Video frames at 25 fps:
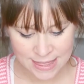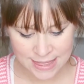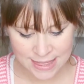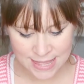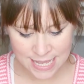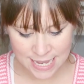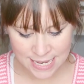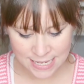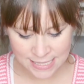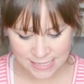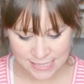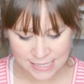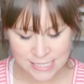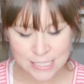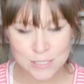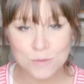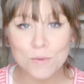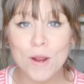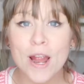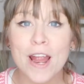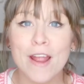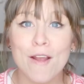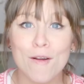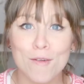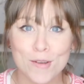this is
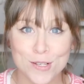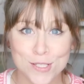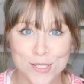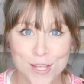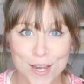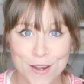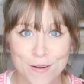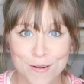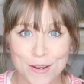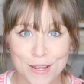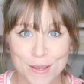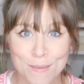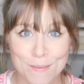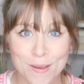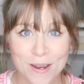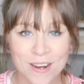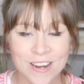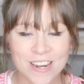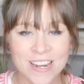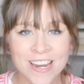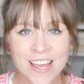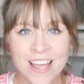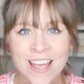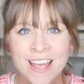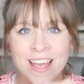where I always thought I would get
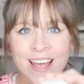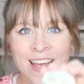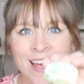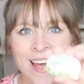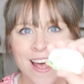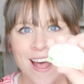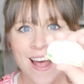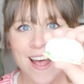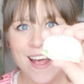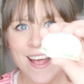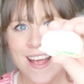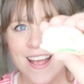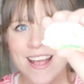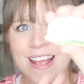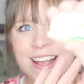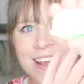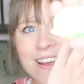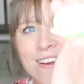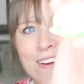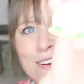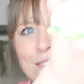married. I